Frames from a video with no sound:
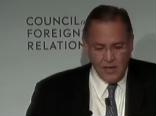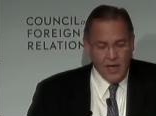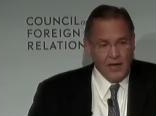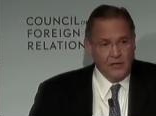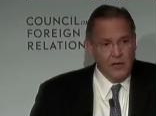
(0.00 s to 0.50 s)

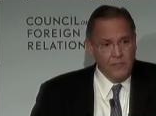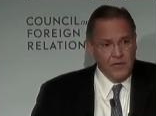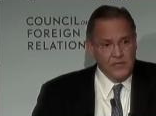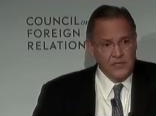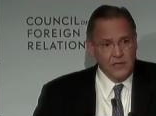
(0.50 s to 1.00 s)
on
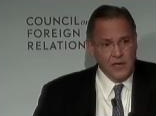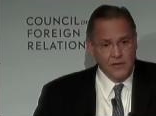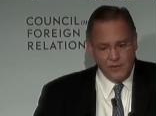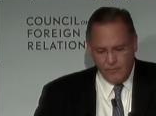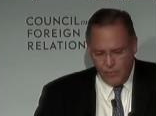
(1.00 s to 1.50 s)
companies and
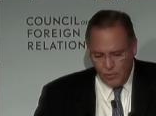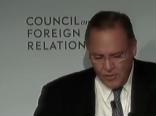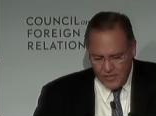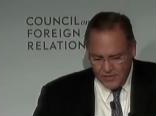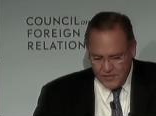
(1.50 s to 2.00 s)
their
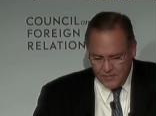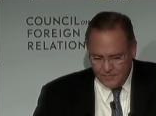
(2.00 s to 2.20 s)
employees.